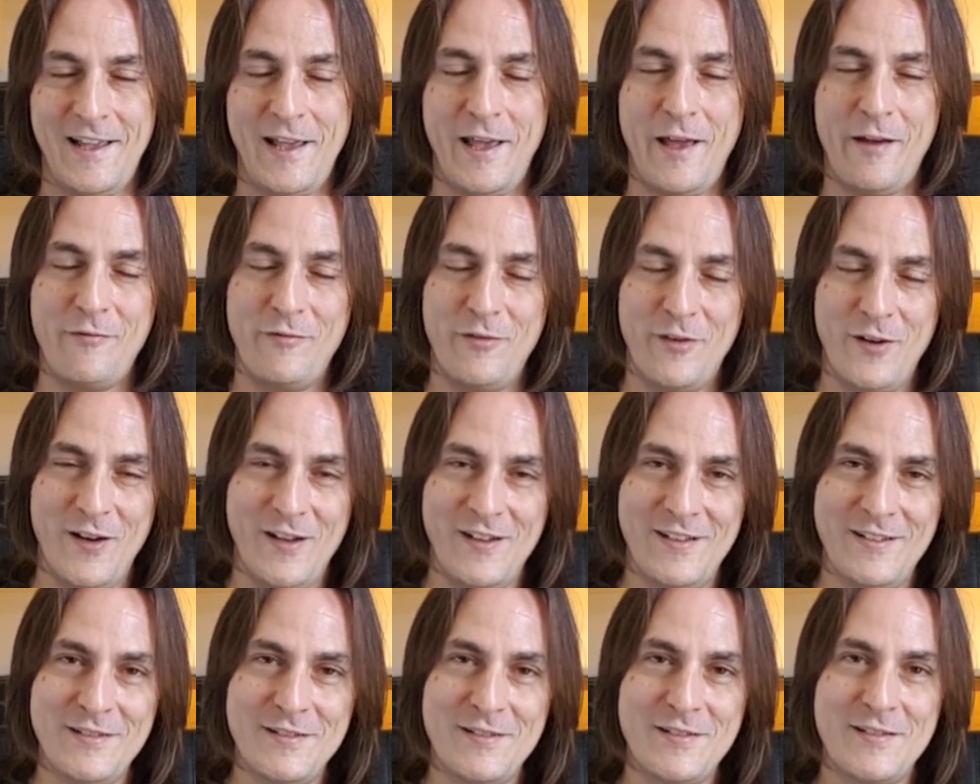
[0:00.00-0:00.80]
Every
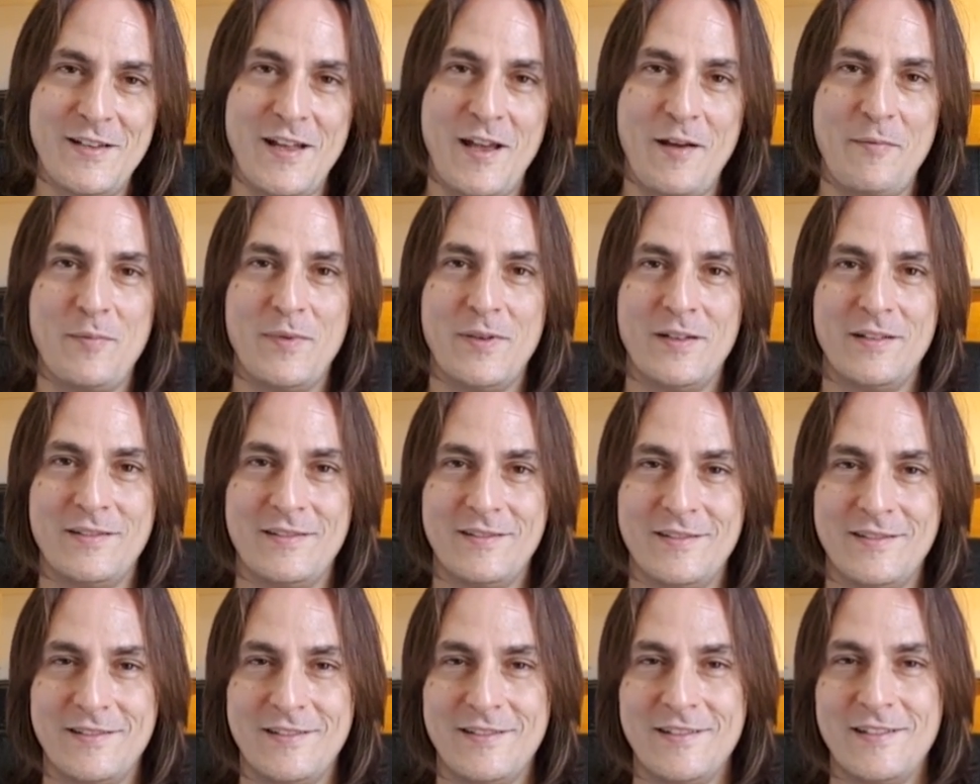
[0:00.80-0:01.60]
little step
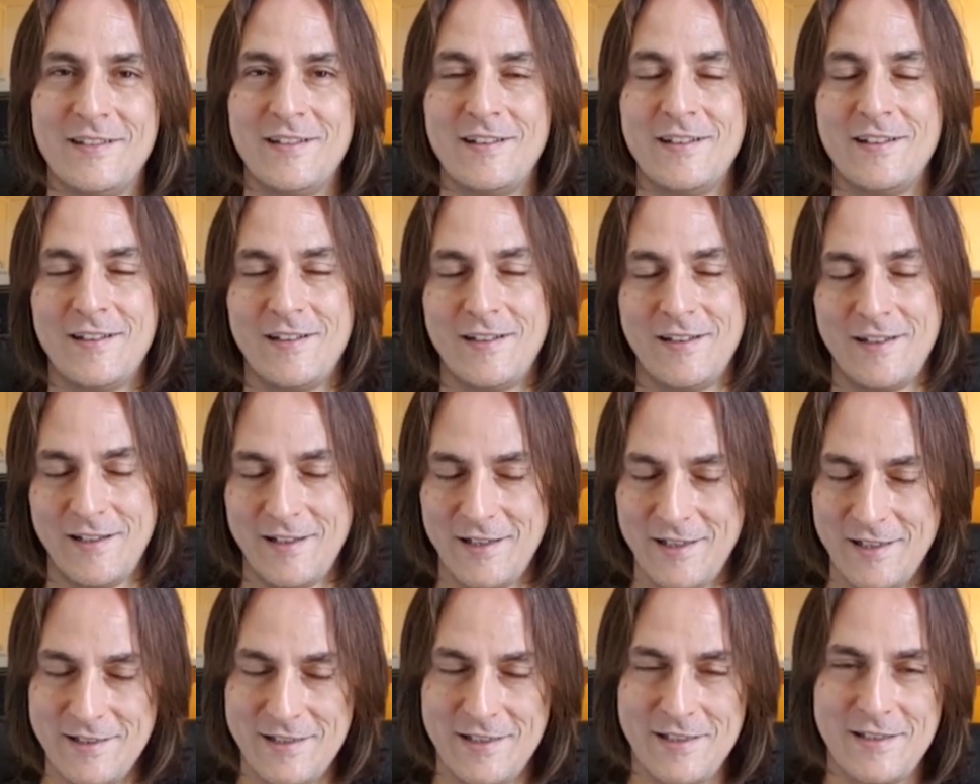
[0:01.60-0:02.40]

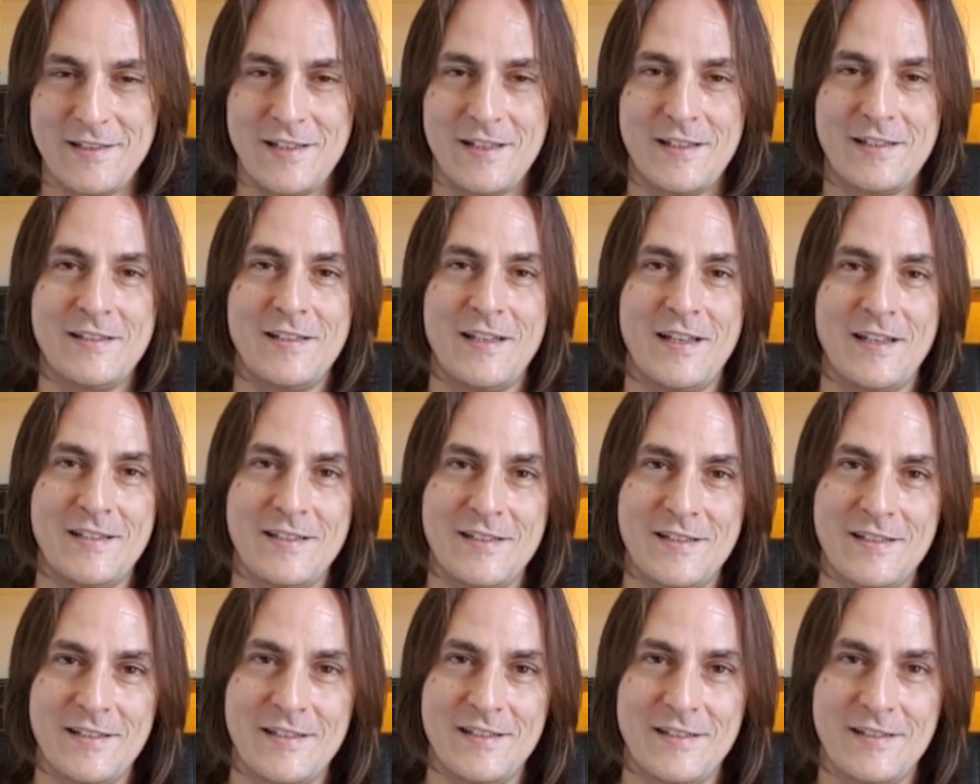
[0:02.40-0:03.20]
is a
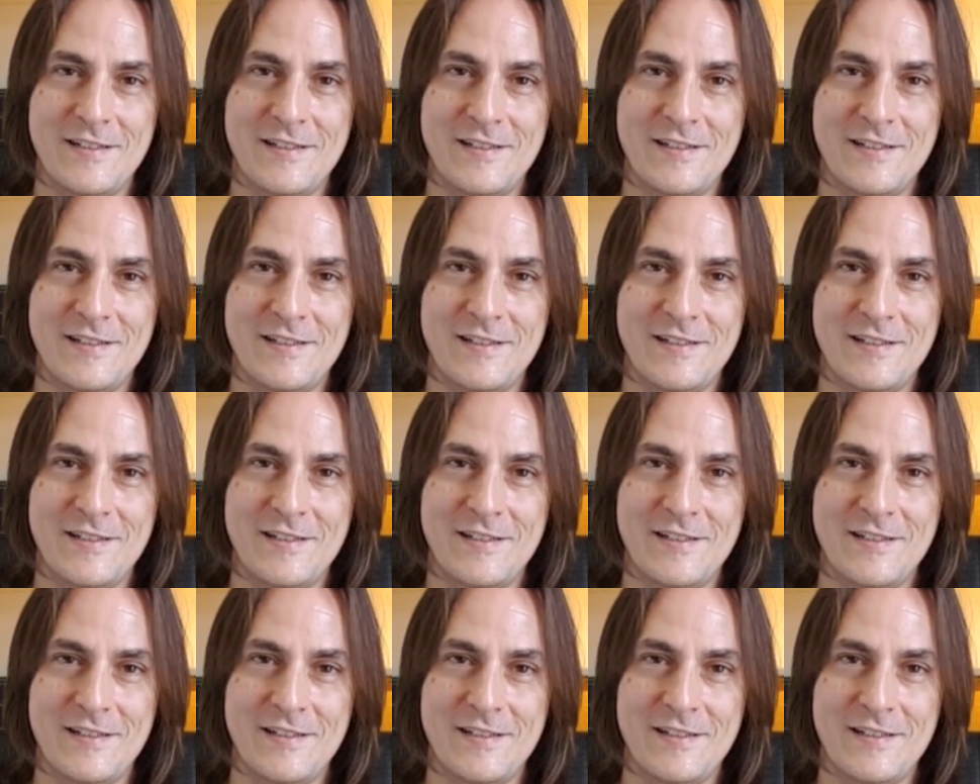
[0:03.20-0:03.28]
success.